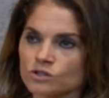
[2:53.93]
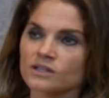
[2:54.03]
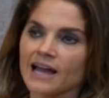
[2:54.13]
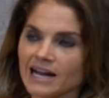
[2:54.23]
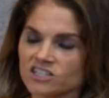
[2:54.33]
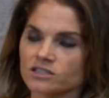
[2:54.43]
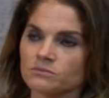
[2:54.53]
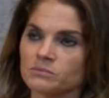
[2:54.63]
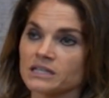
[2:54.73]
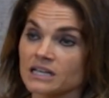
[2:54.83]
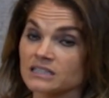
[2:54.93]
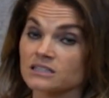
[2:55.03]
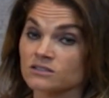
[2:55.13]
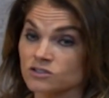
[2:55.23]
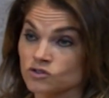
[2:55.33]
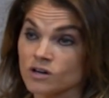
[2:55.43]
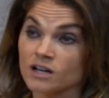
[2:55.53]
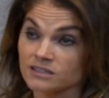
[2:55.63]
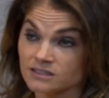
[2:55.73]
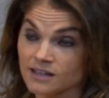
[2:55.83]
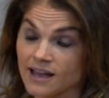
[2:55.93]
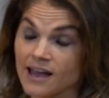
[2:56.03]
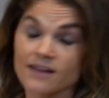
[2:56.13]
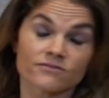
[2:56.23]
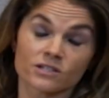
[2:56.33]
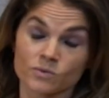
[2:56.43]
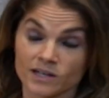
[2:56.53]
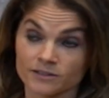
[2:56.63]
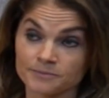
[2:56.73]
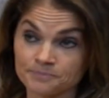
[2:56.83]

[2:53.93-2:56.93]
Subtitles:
took action because there's drugs everywhere.